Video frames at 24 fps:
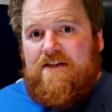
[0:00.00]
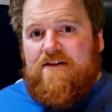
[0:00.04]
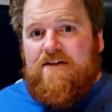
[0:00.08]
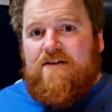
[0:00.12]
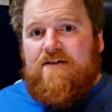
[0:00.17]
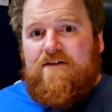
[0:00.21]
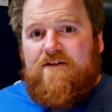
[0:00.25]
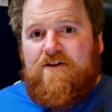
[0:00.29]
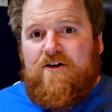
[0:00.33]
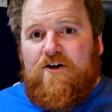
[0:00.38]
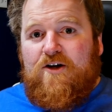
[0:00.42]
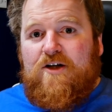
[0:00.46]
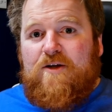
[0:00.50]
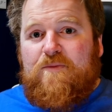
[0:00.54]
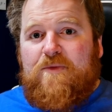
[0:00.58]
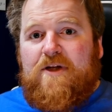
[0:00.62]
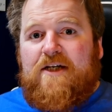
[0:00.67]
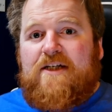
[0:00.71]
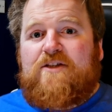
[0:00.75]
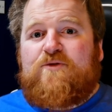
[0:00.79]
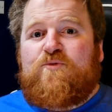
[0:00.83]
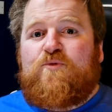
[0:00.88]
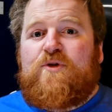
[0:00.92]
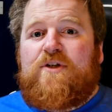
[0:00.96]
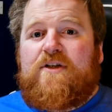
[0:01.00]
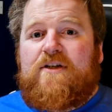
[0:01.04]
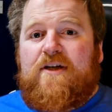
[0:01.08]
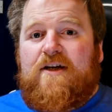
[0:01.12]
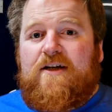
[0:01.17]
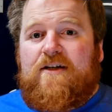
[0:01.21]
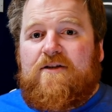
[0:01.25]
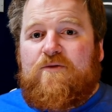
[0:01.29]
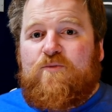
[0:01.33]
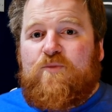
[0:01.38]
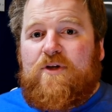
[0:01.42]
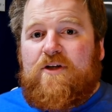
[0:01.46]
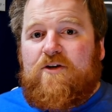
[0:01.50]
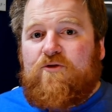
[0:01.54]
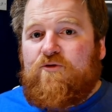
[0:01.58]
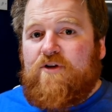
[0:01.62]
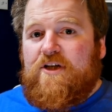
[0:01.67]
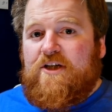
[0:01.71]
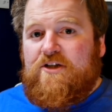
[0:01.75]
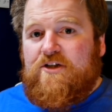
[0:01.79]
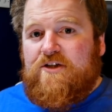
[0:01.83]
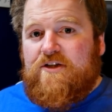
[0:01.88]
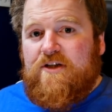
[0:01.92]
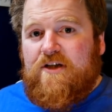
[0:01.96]
said to call him next week and we'll
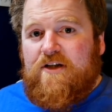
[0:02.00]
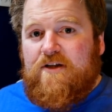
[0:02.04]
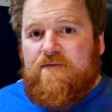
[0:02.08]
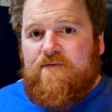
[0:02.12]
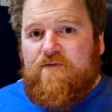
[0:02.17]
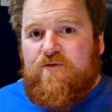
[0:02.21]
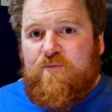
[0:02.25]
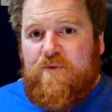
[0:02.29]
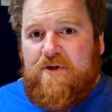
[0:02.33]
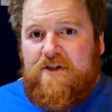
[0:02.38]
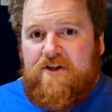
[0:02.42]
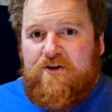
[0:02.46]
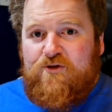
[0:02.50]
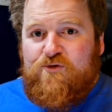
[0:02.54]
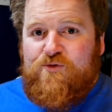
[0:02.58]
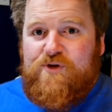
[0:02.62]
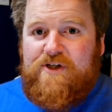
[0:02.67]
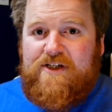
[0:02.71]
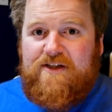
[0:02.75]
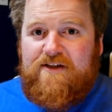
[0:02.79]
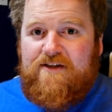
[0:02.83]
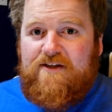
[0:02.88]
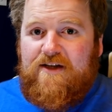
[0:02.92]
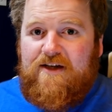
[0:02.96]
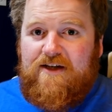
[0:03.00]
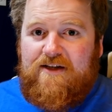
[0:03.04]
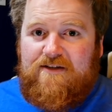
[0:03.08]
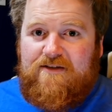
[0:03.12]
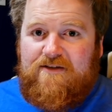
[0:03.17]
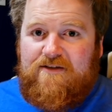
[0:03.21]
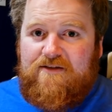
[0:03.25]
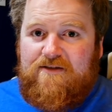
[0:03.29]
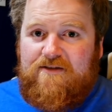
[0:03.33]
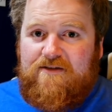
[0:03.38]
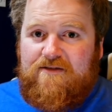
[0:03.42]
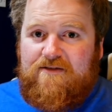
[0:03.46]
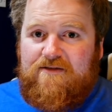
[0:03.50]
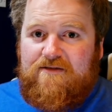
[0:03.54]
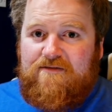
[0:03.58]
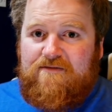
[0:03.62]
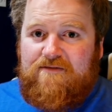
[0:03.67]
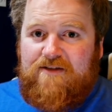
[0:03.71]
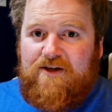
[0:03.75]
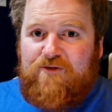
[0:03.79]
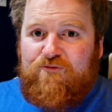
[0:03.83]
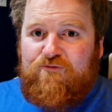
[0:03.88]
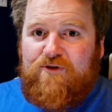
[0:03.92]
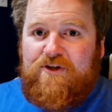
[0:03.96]
arrange a time for me to go in and to
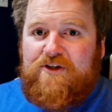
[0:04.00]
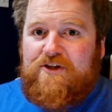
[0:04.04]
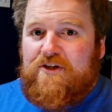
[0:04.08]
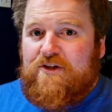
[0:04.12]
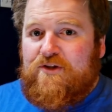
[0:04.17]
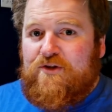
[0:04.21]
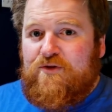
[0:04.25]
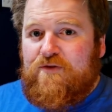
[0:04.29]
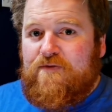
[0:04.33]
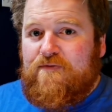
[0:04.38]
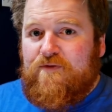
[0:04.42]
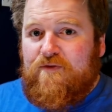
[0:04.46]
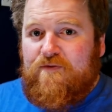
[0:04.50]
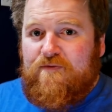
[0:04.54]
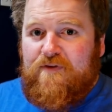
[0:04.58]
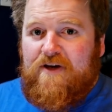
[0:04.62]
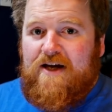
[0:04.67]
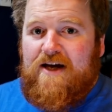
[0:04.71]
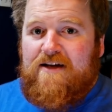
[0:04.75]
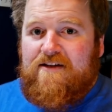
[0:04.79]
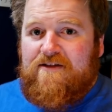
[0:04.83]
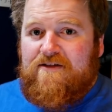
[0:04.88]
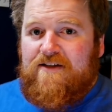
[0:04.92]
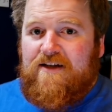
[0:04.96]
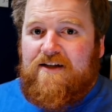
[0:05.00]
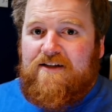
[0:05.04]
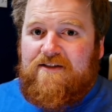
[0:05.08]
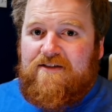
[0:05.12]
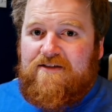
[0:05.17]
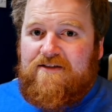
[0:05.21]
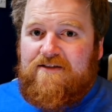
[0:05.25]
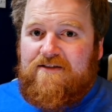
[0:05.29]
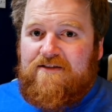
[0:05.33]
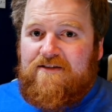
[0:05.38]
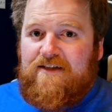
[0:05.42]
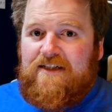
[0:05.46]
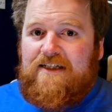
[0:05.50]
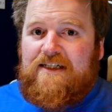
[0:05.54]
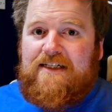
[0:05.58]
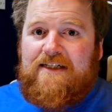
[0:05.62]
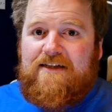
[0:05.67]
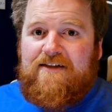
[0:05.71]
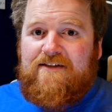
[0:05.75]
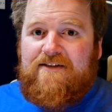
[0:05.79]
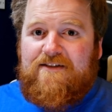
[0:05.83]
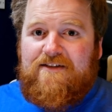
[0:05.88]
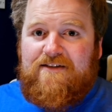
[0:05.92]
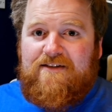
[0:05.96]
get registered for V A T and to
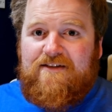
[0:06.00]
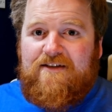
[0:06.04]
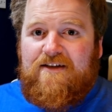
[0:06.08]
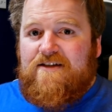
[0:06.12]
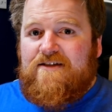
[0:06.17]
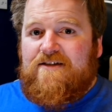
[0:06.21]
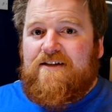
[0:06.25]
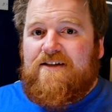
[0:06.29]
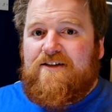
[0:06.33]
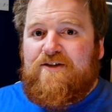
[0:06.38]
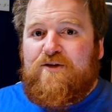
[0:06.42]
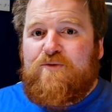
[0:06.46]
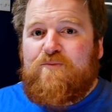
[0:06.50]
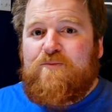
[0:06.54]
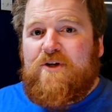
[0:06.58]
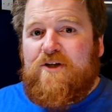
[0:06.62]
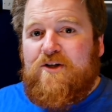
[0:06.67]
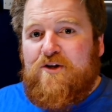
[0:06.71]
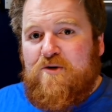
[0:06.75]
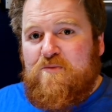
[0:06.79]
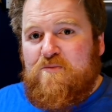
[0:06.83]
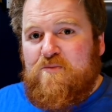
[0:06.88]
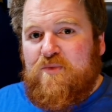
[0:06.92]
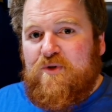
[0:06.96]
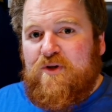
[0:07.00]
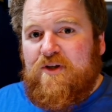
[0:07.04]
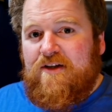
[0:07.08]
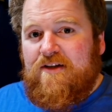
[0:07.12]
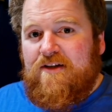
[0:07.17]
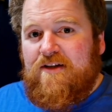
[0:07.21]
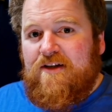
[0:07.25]
legally set up my company,